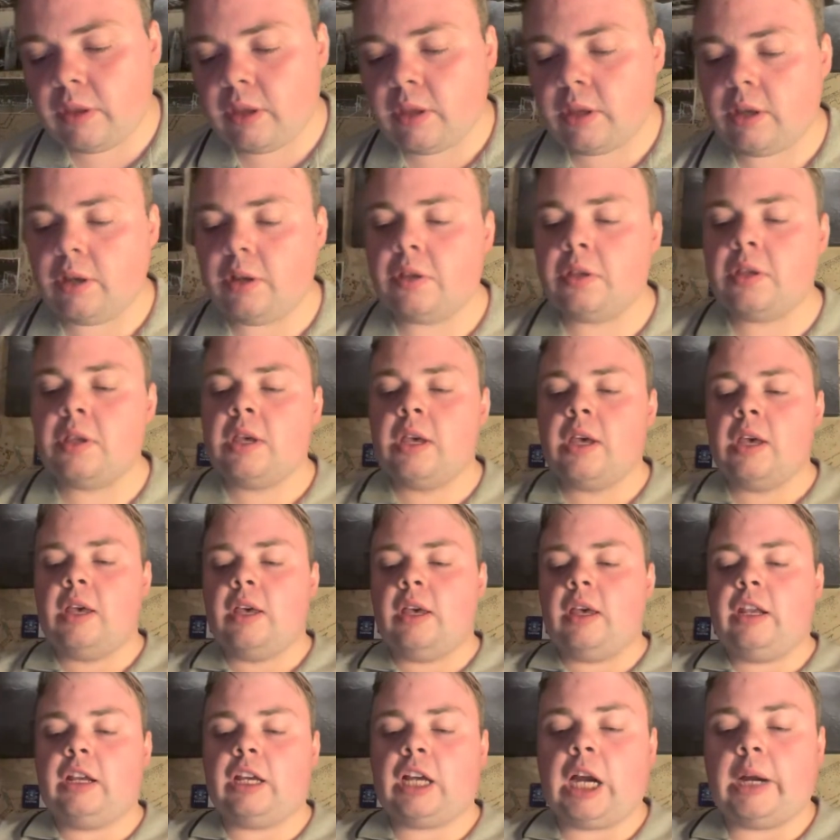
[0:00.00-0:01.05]
cool
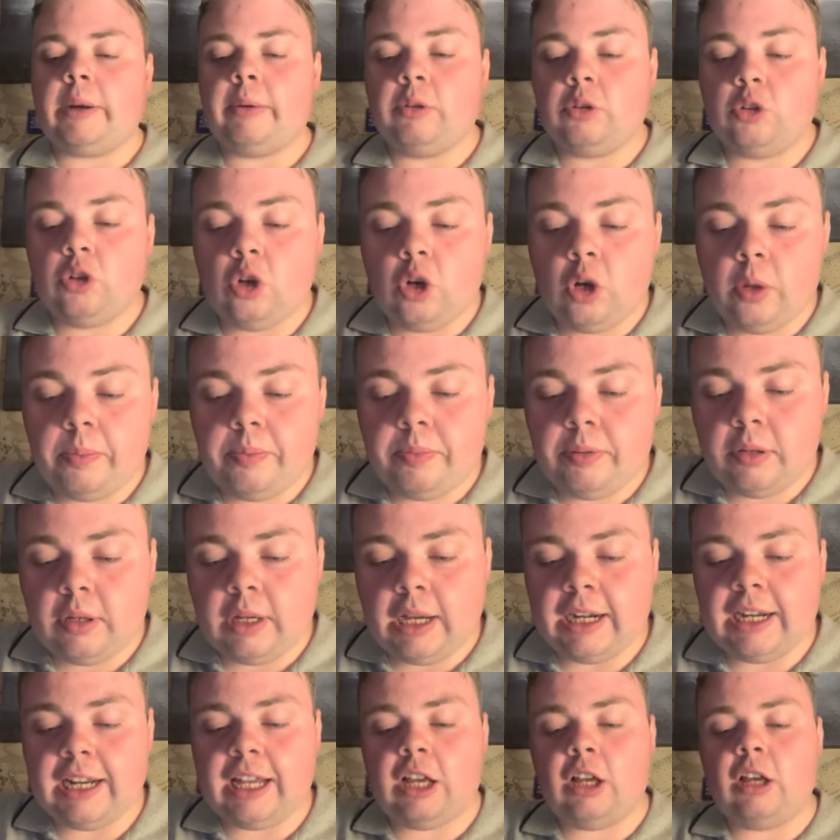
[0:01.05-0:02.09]
the Carabao Cup,
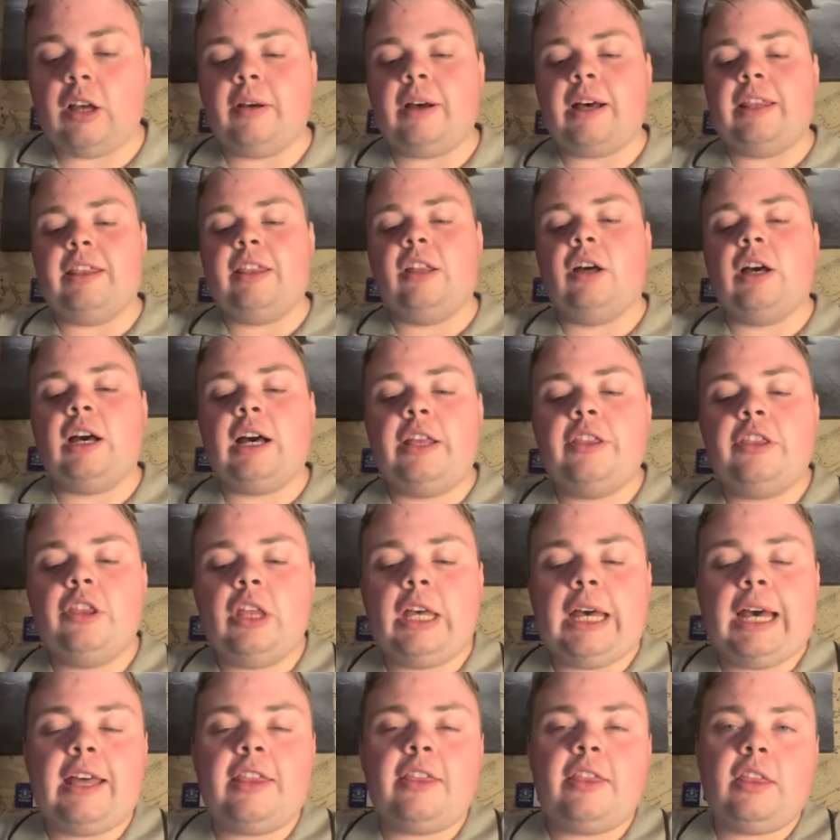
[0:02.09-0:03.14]
and that and that
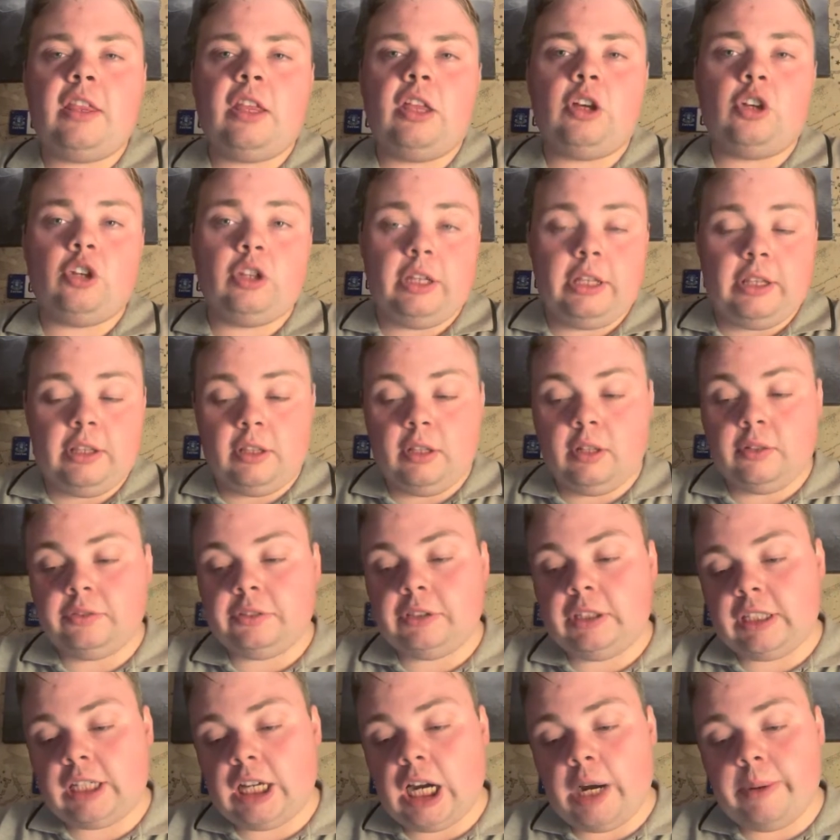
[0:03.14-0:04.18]
and, and, and
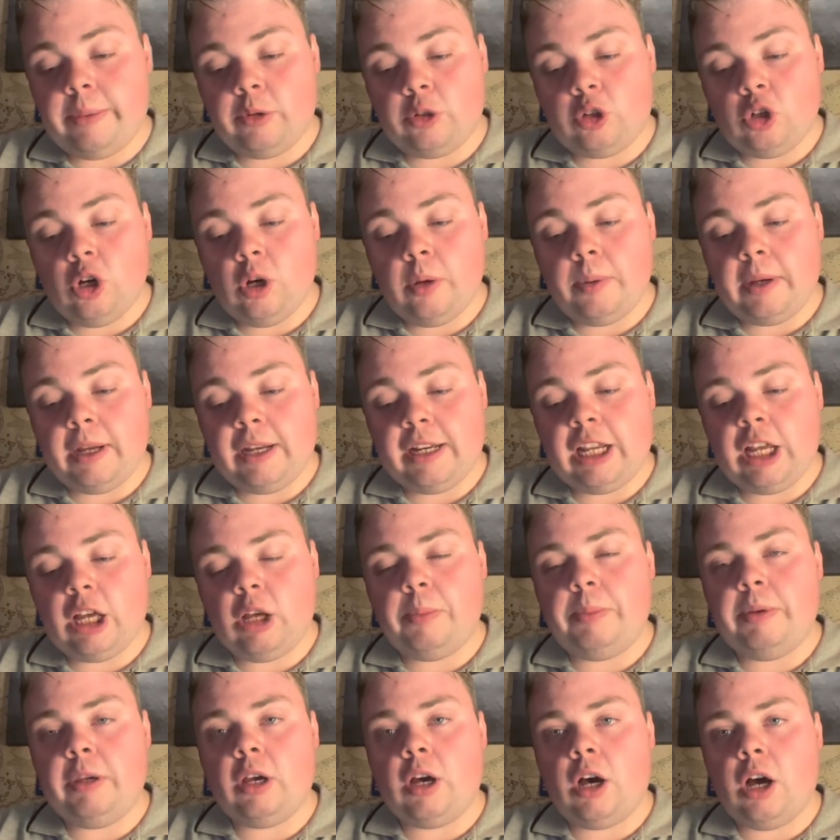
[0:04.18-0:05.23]
obviously the Carabao Cup, and that'll
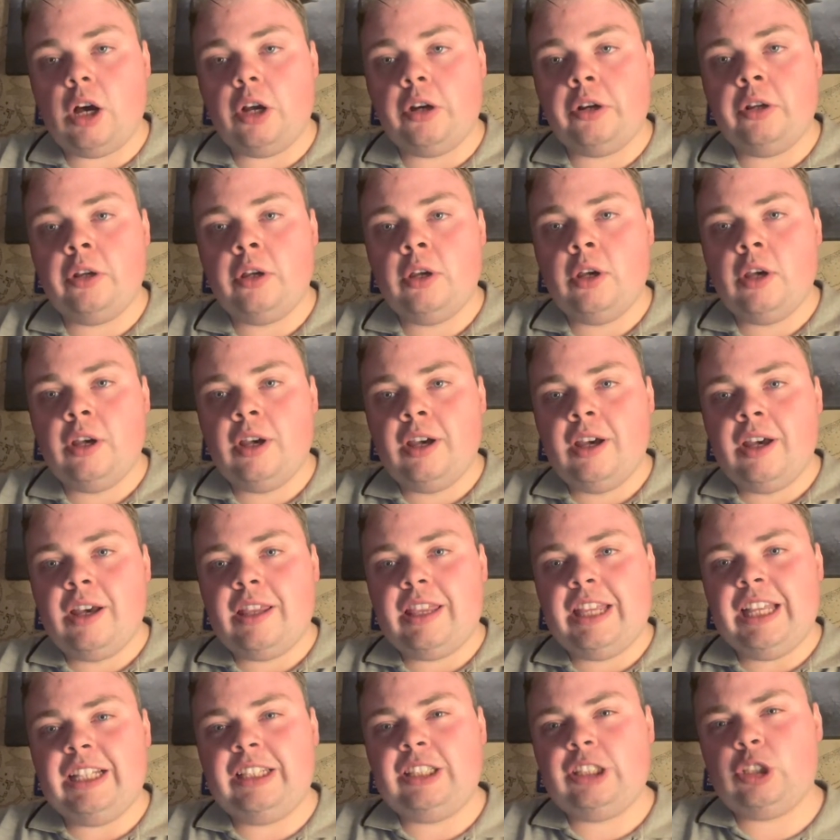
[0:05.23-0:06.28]
be on
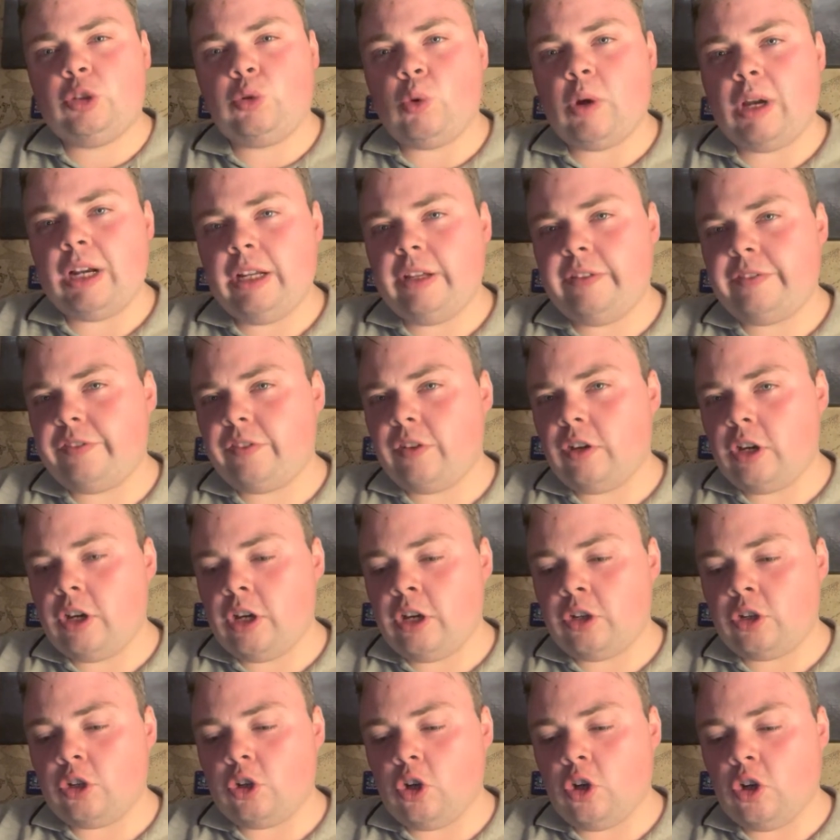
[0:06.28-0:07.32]
the
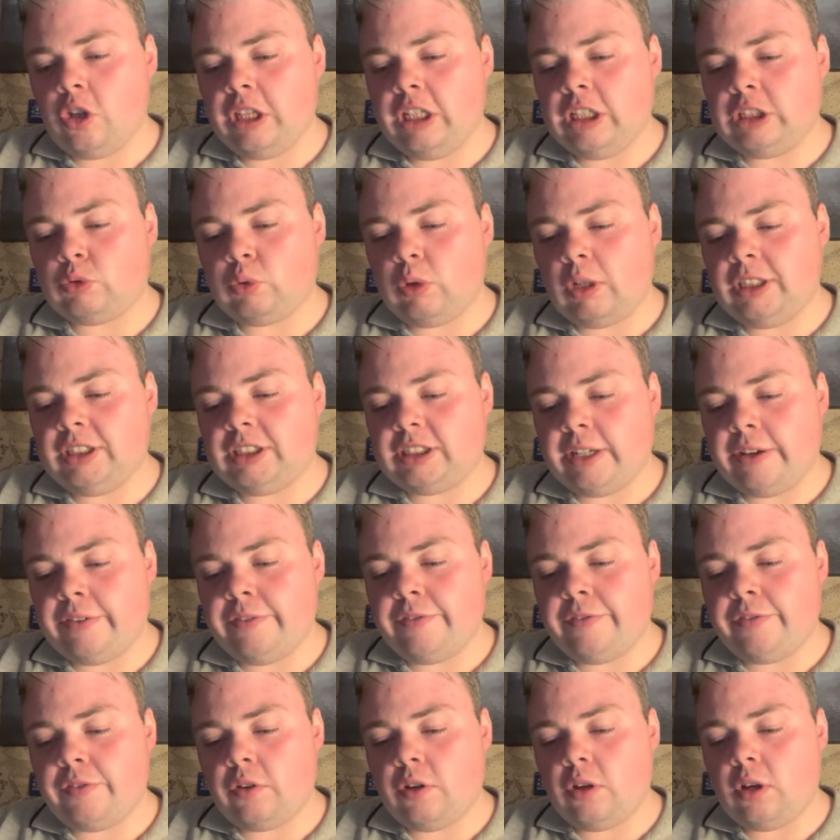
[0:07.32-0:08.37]
23rd or the
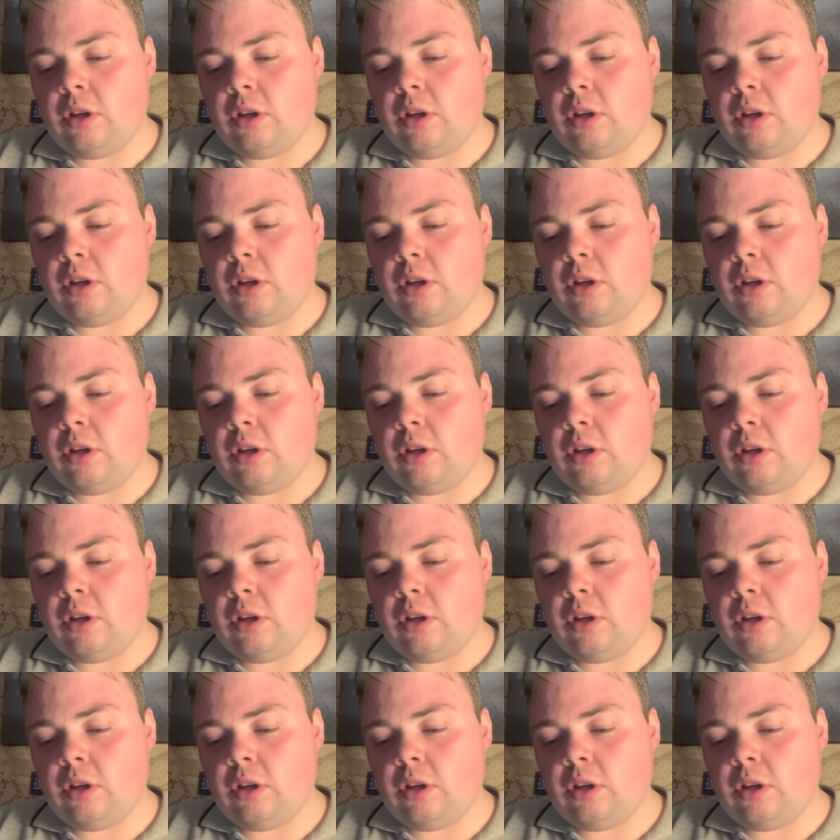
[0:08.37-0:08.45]
27th.